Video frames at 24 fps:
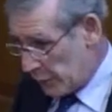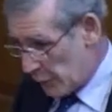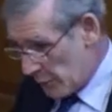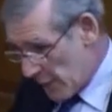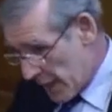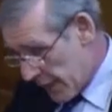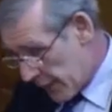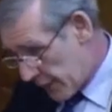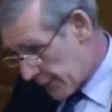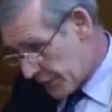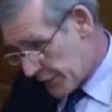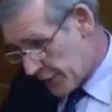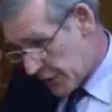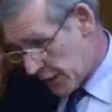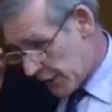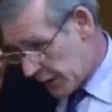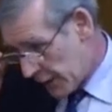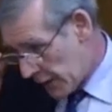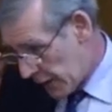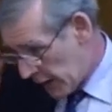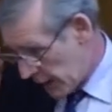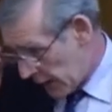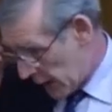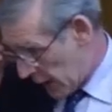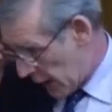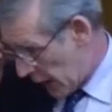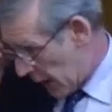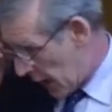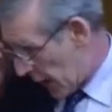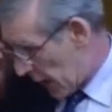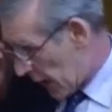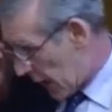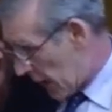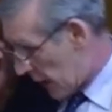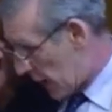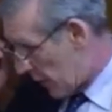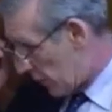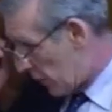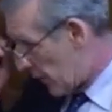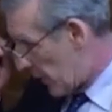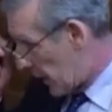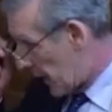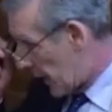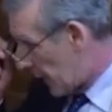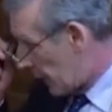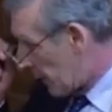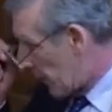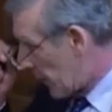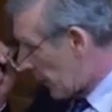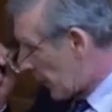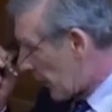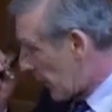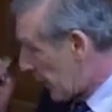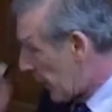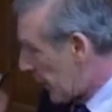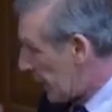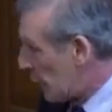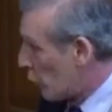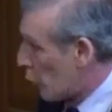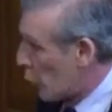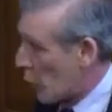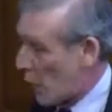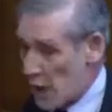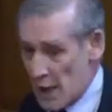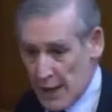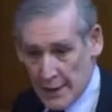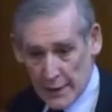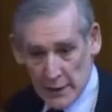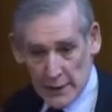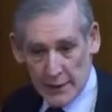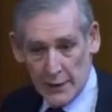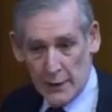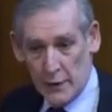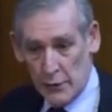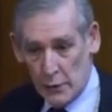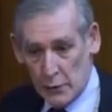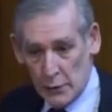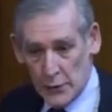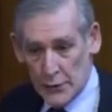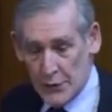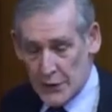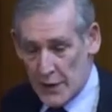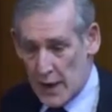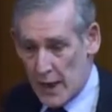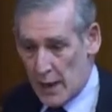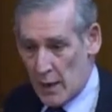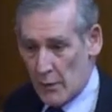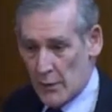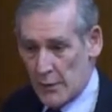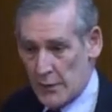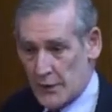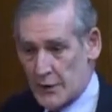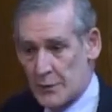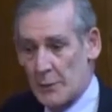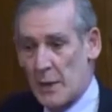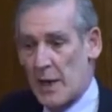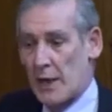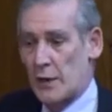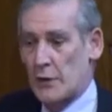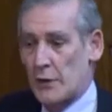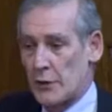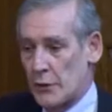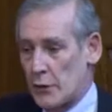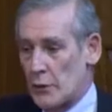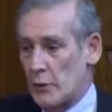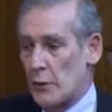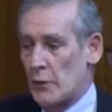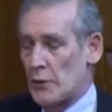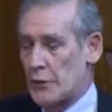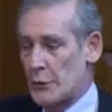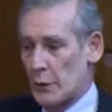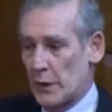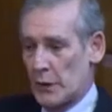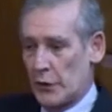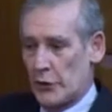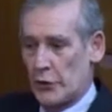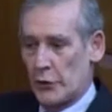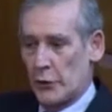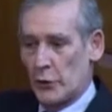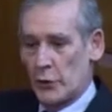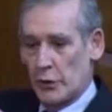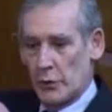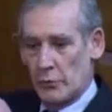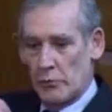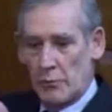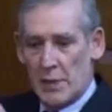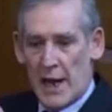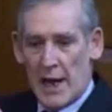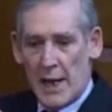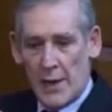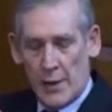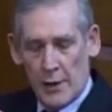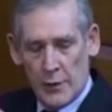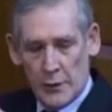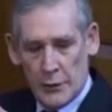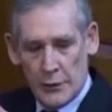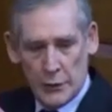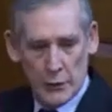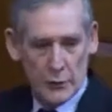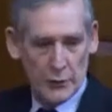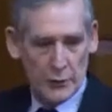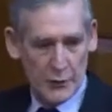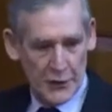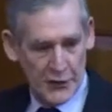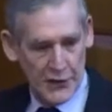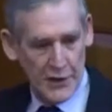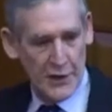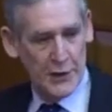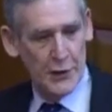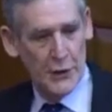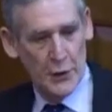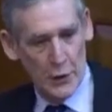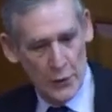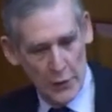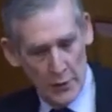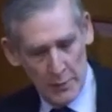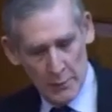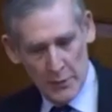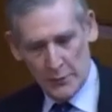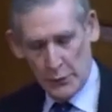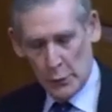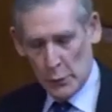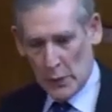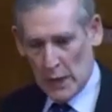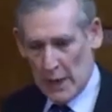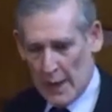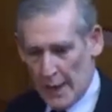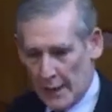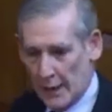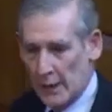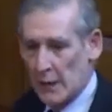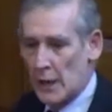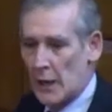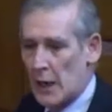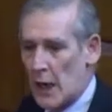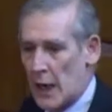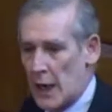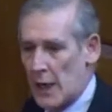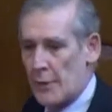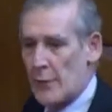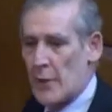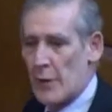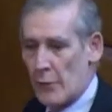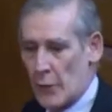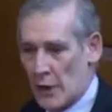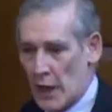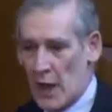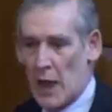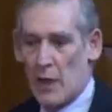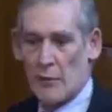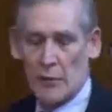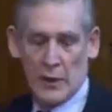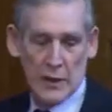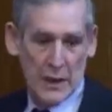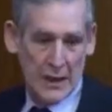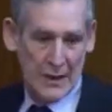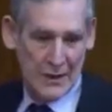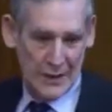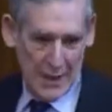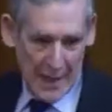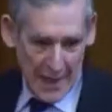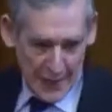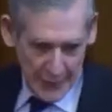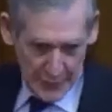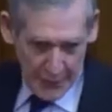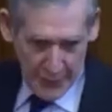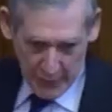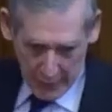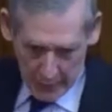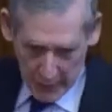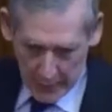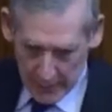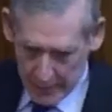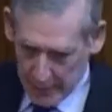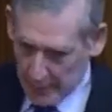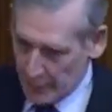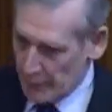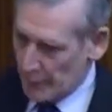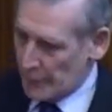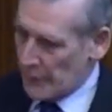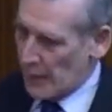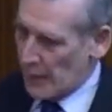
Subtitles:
You may have seen they're very widely used now, these spectacles which you can bend, you can sit on them if you like, and they recover elastically.